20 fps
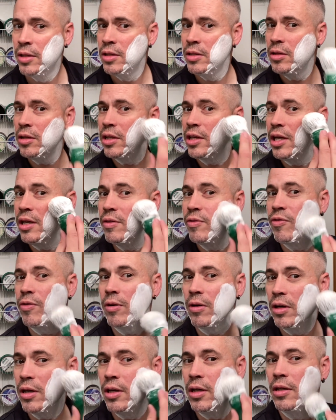looking
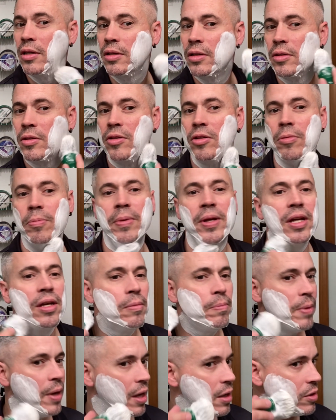for a
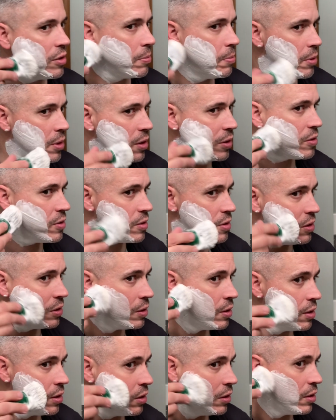2-band Badger brush
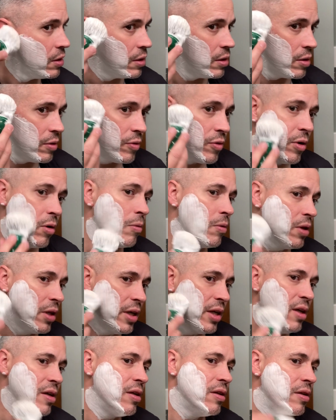for a
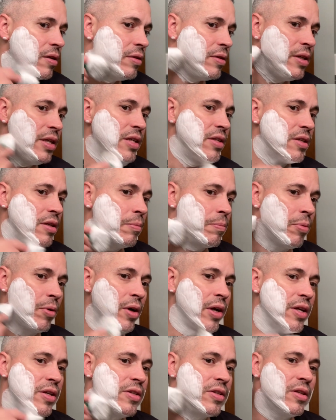really decent
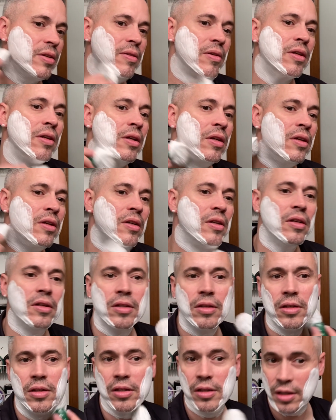price,
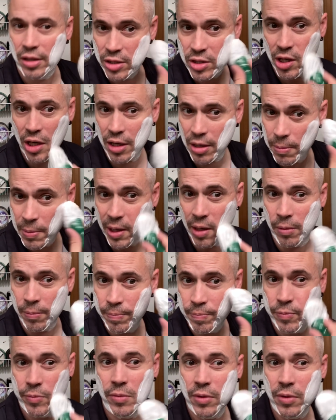you know, check them out.